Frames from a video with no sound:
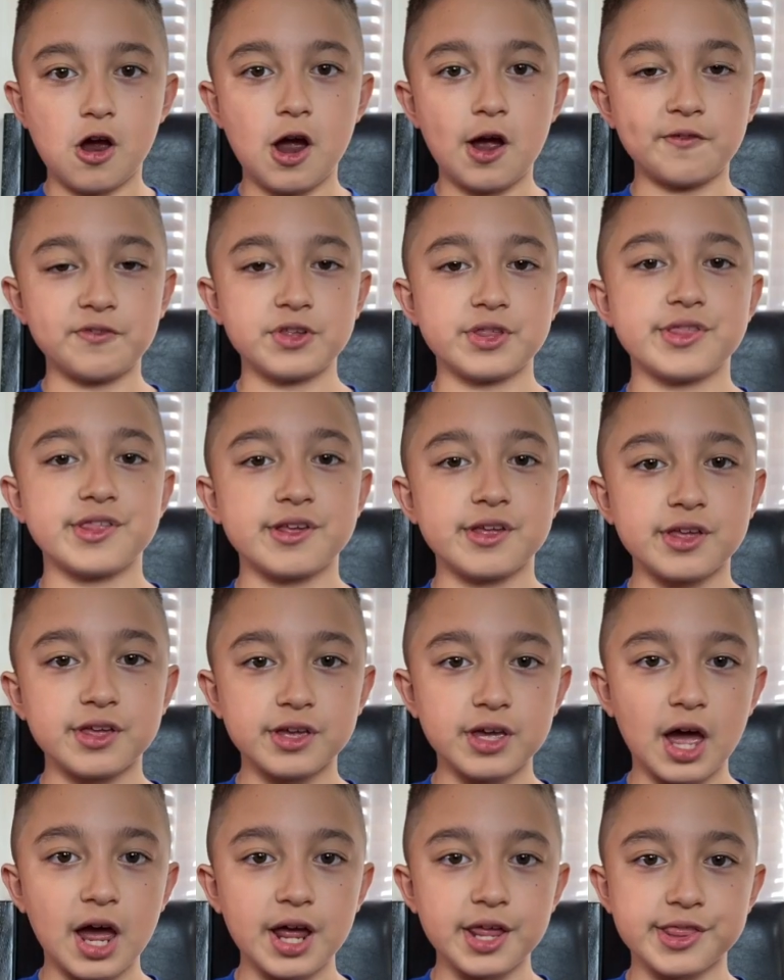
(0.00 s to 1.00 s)

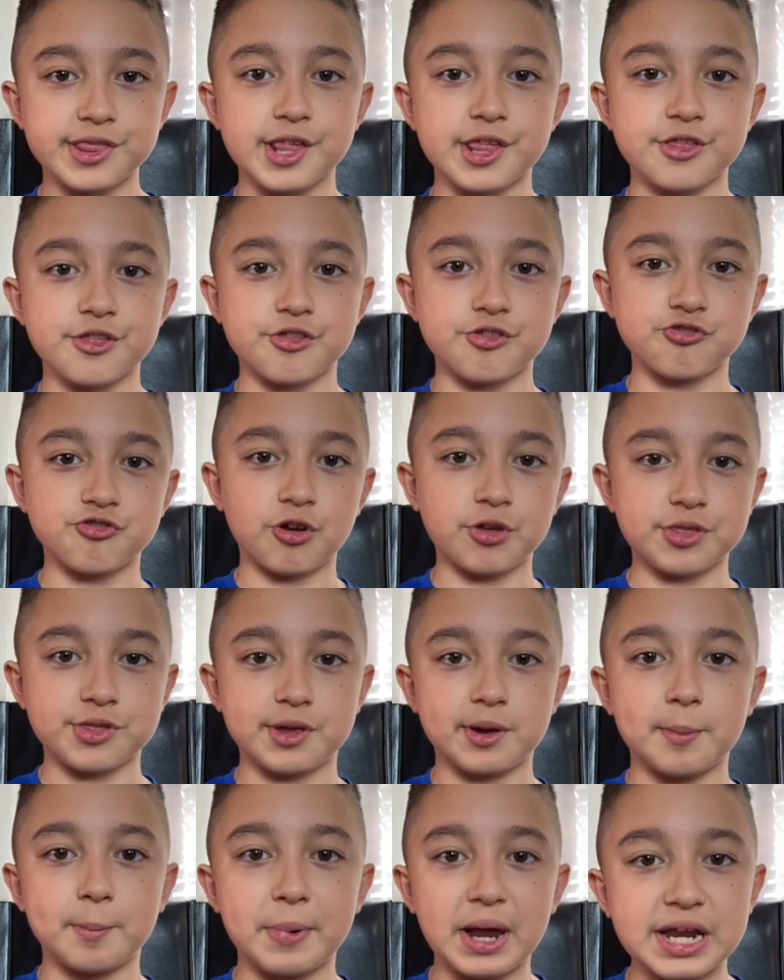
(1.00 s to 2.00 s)
Obviously, guys, this is
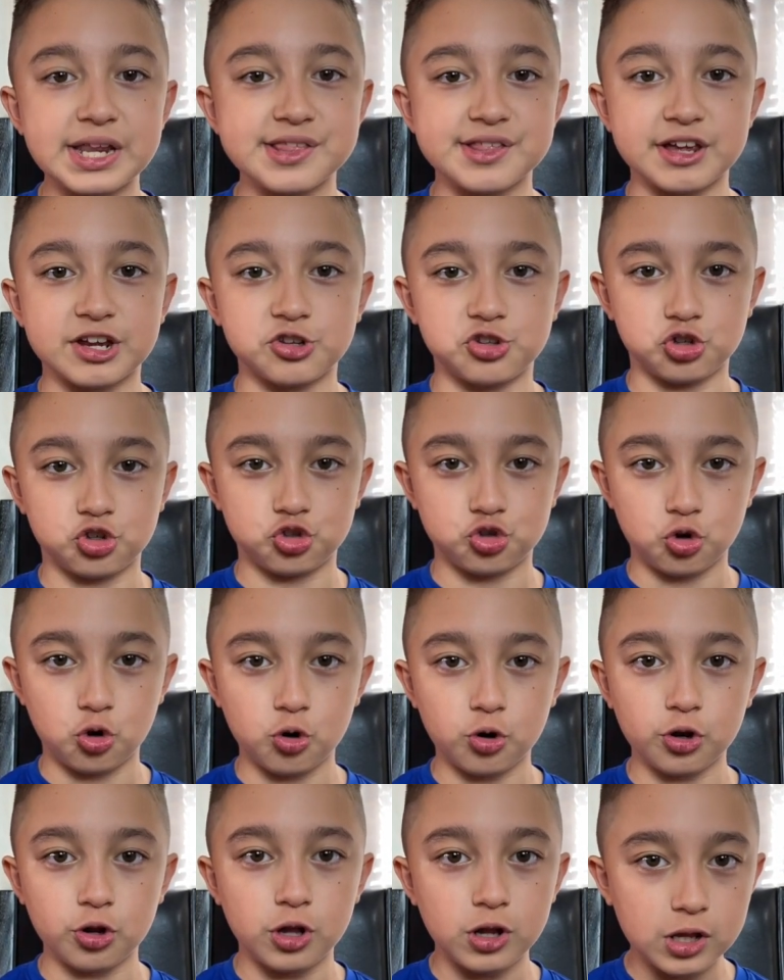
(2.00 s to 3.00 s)
just a basic
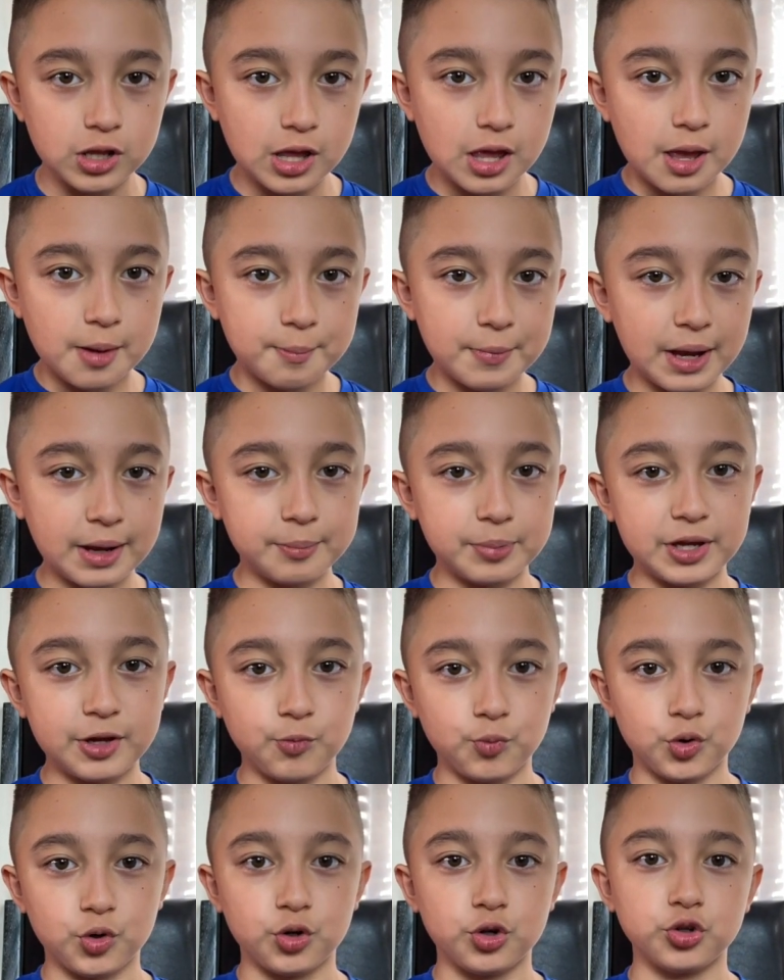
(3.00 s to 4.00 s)
tutorial.
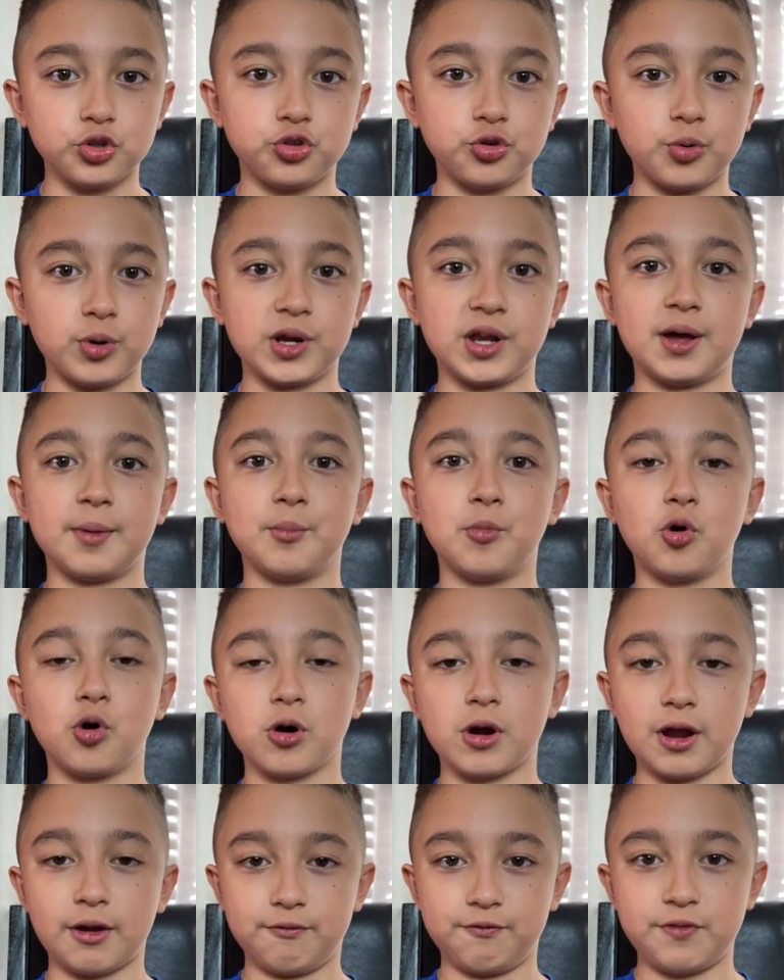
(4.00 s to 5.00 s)
Maybe we'll do a
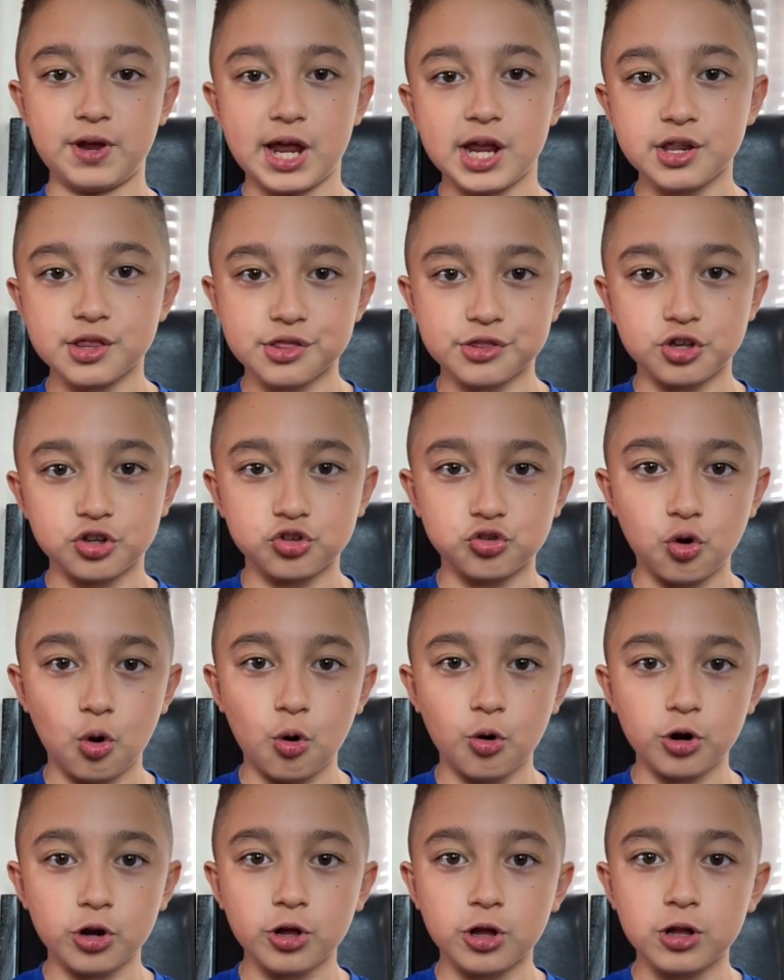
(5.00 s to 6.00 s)
more advanced
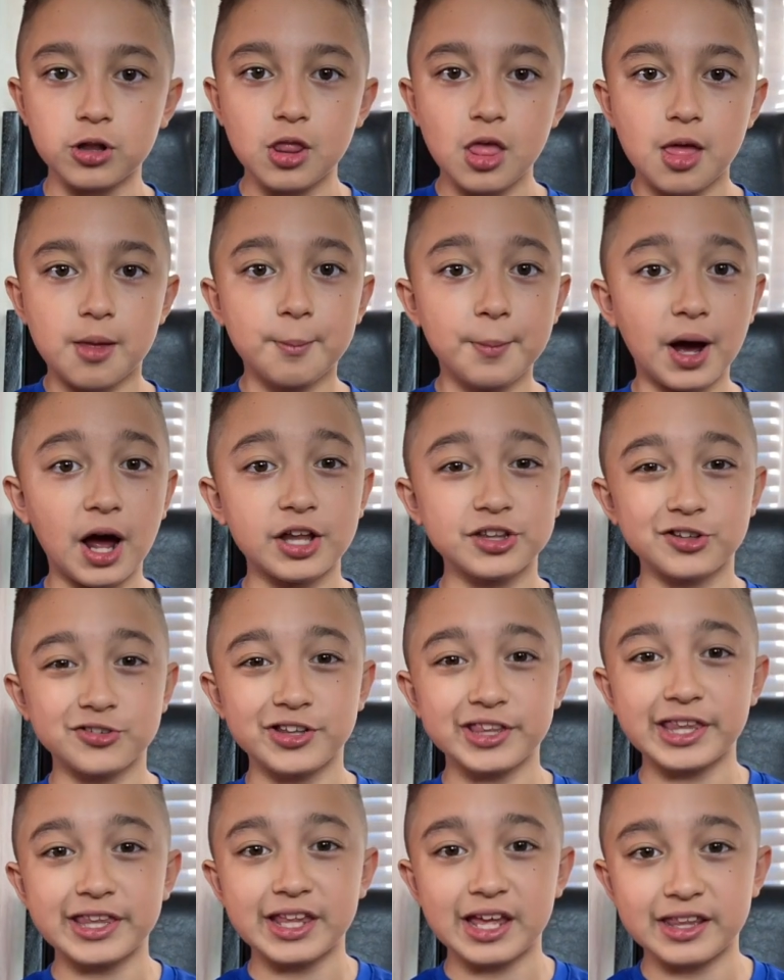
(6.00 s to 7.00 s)
tutorial. But
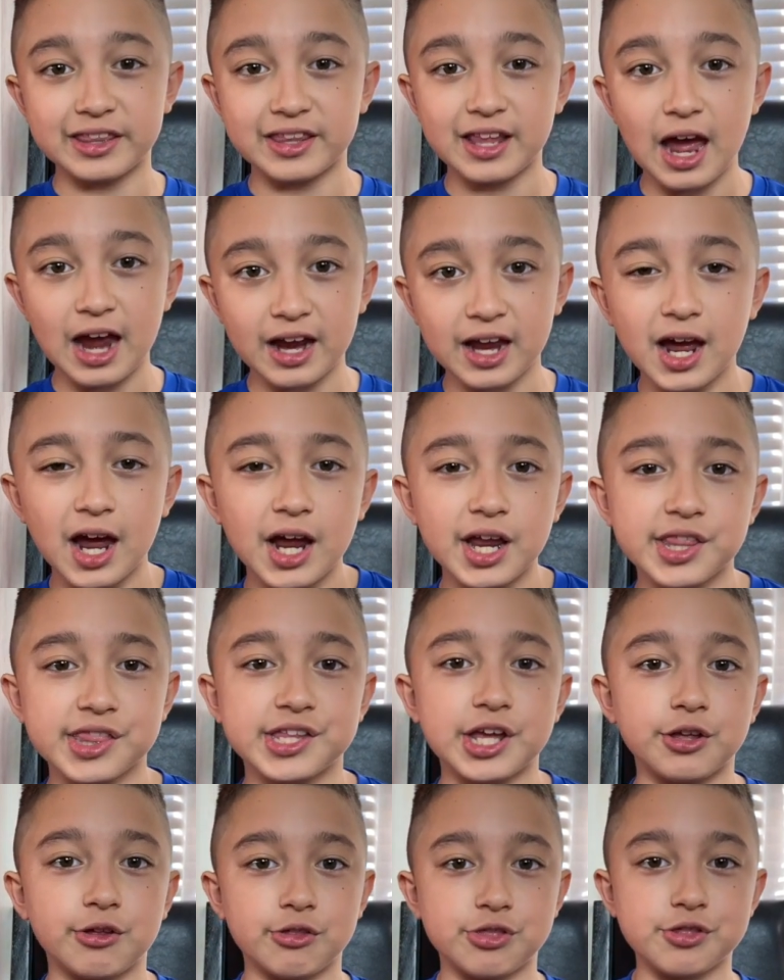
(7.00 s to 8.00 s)
other than that,
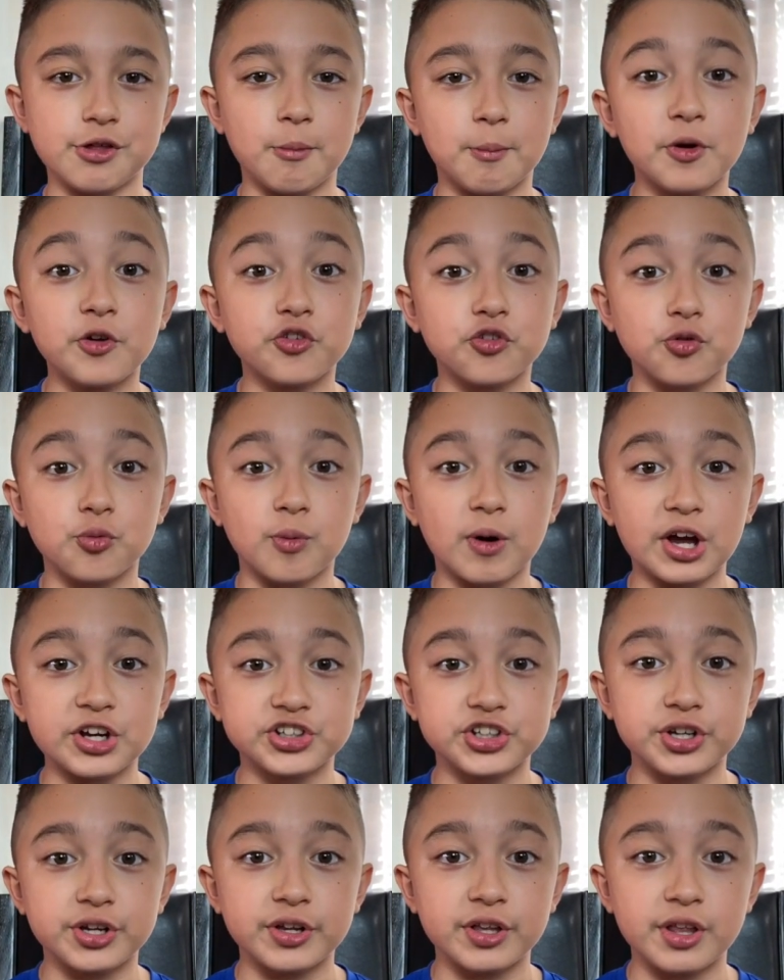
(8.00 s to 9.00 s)
guys, thank you so much for
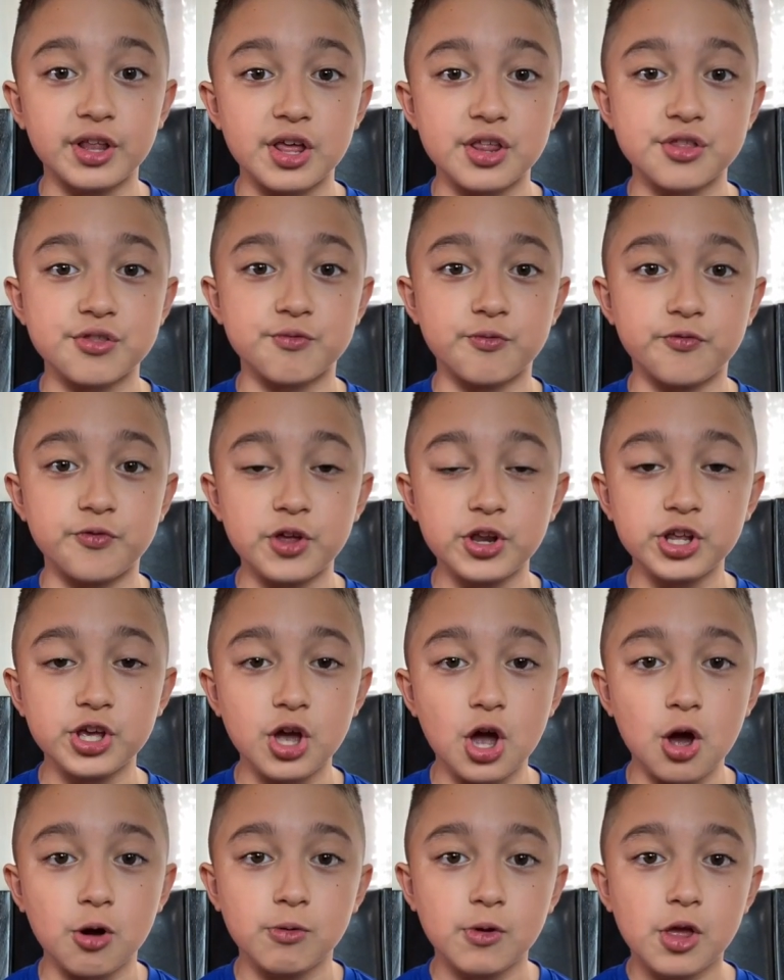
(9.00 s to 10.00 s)
watching this
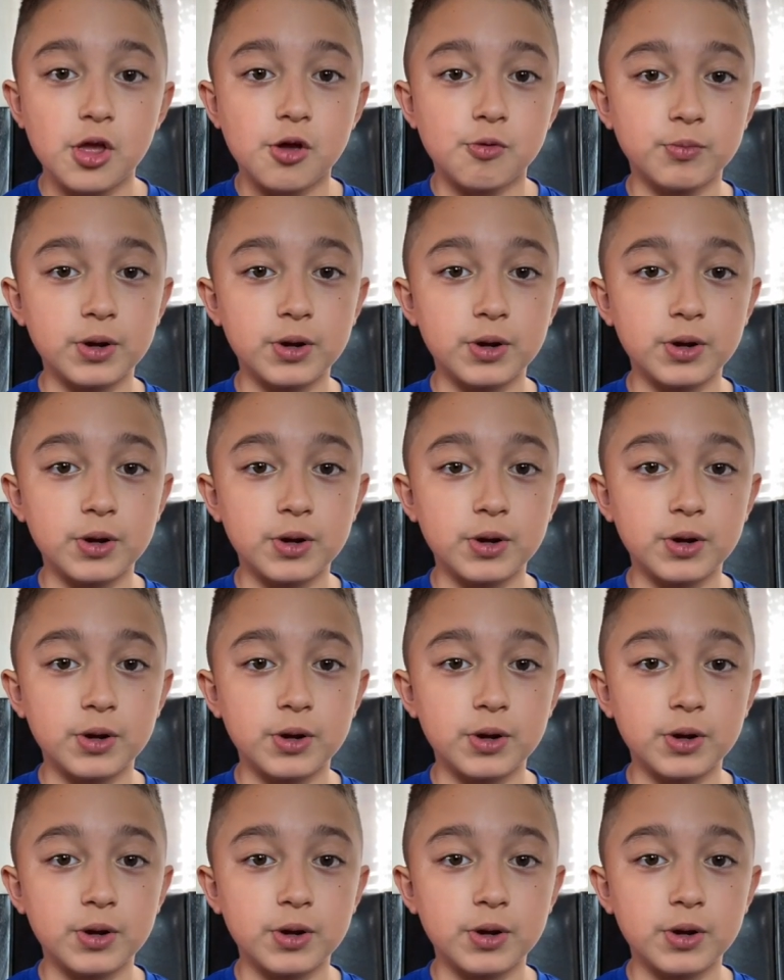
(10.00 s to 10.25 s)
video.